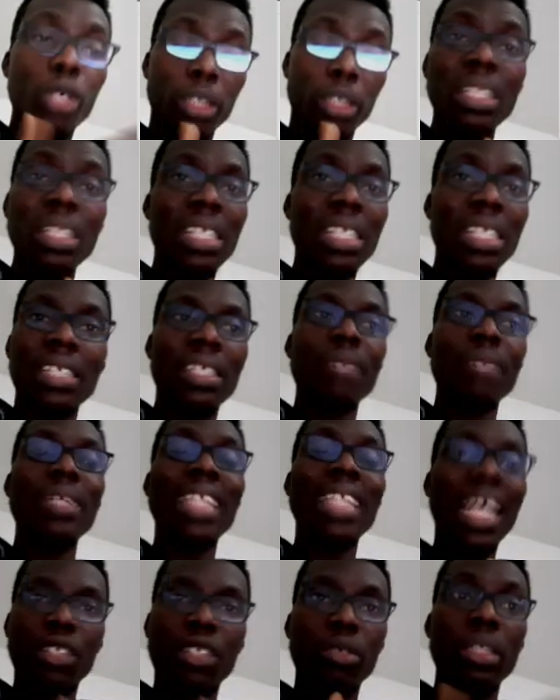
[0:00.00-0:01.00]
It must be the
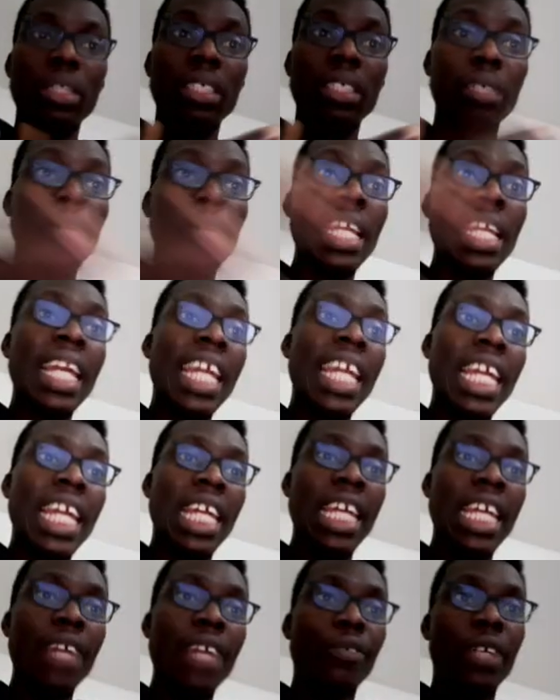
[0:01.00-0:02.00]
same. It has to be the same.
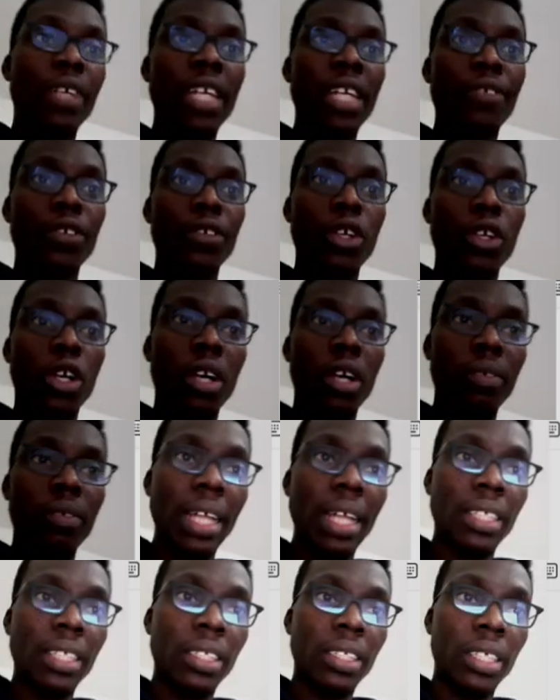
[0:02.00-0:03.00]
If you
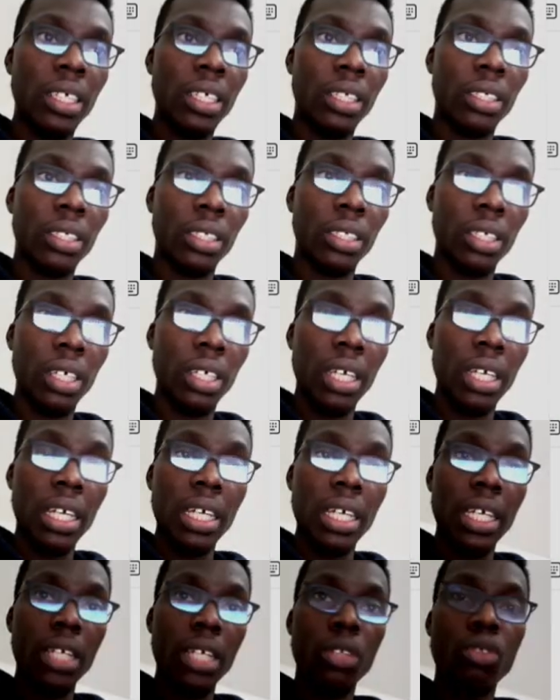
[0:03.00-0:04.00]
convert this
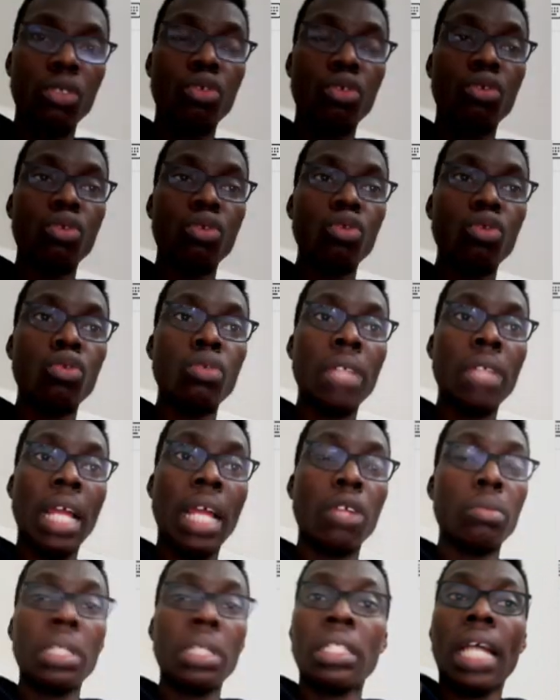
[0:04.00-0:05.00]
into
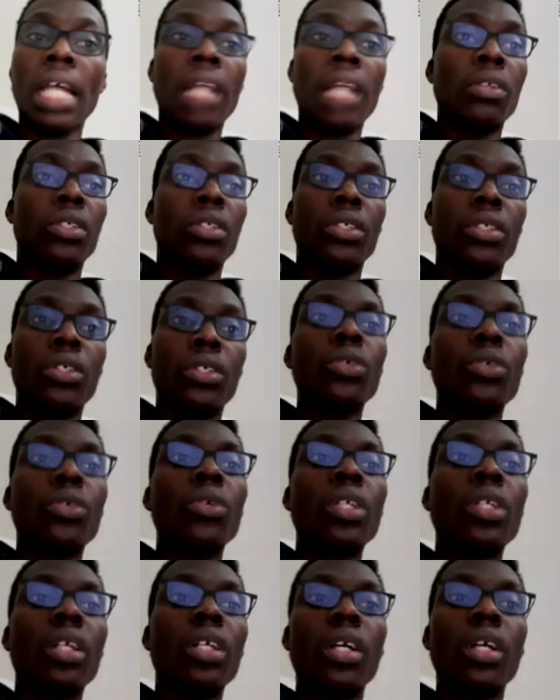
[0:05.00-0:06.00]
nanometer, you're still
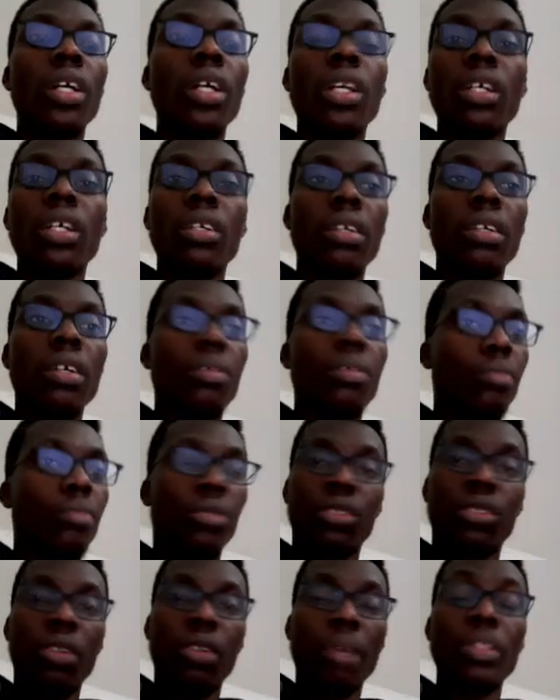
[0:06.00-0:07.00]
good.
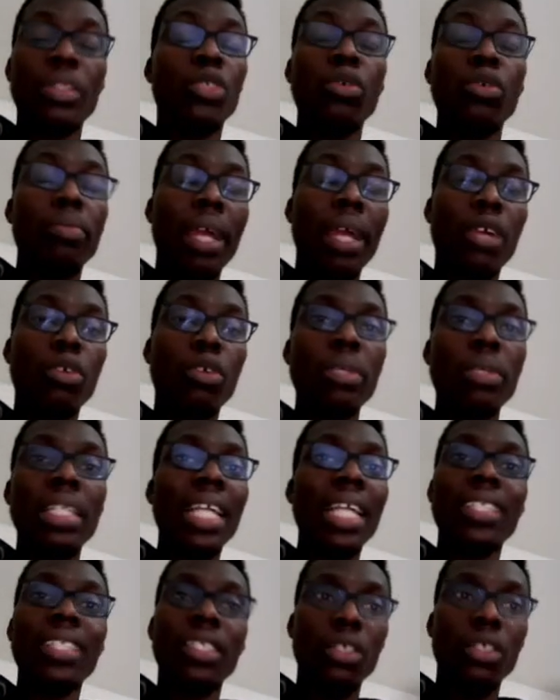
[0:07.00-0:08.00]
So I mean to
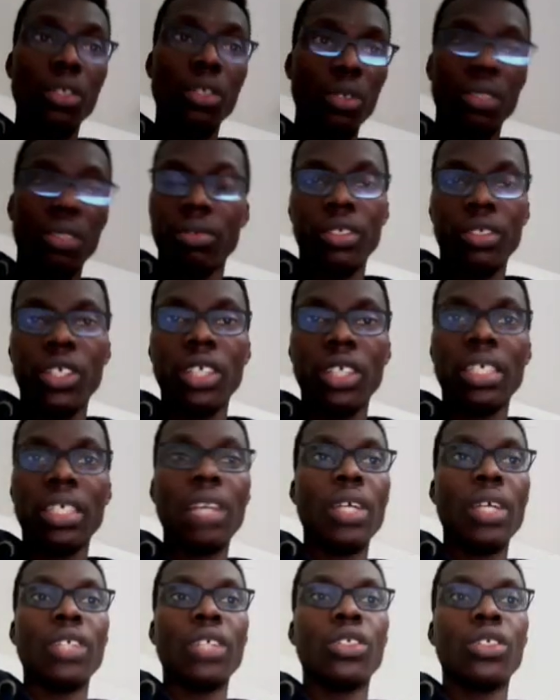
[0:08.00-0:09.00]
micrometer is still good.
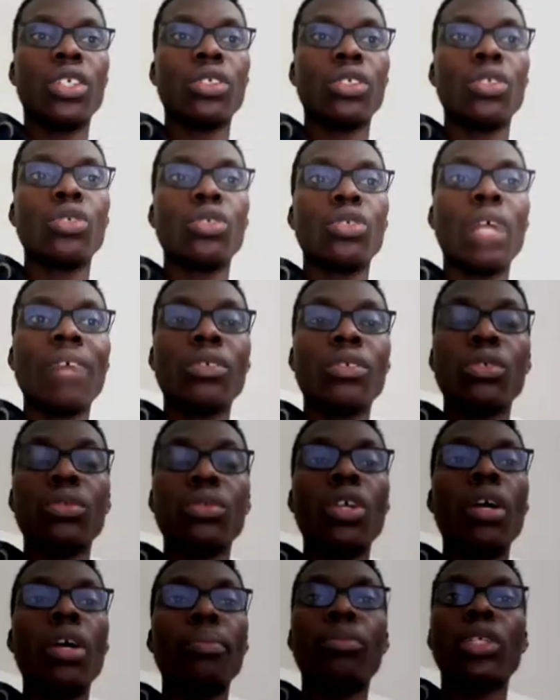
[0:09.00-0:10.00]
Just that you're just going to have
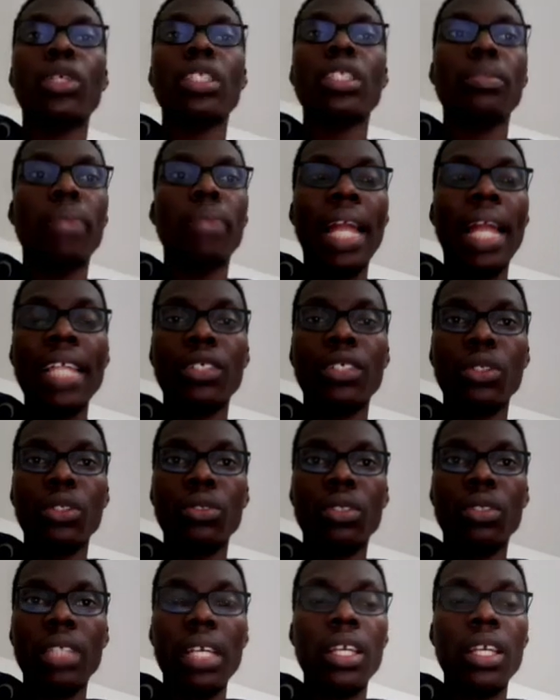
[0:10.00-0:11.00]
to multiply it,
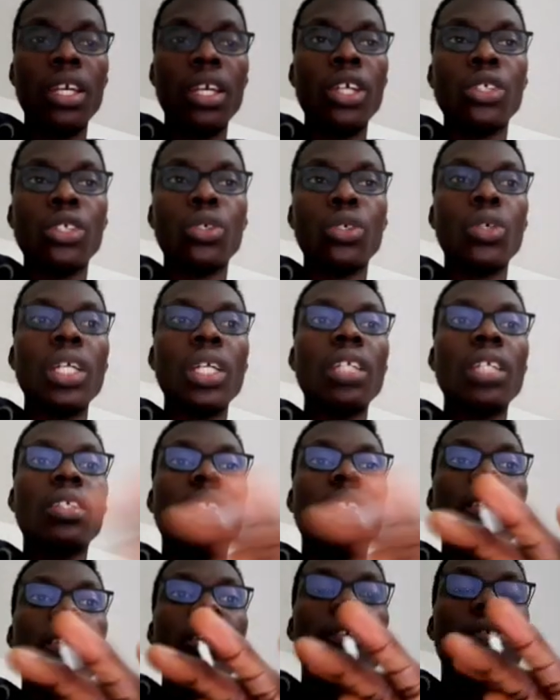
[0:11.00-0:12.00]
so to say. So
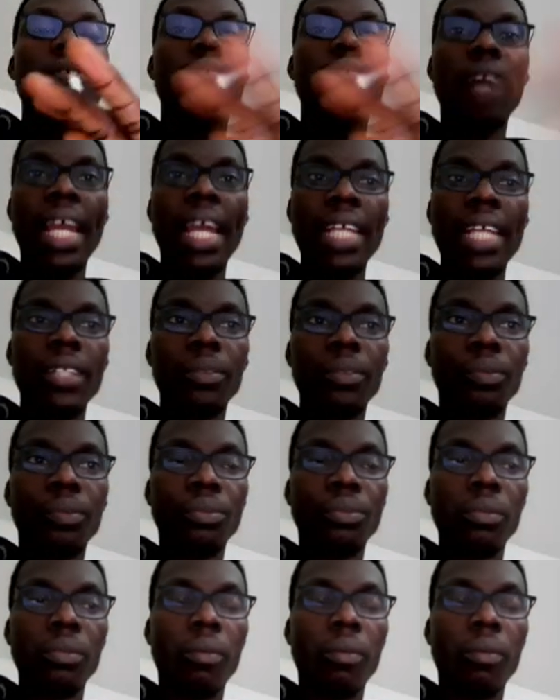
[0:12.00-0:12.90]
it's fine.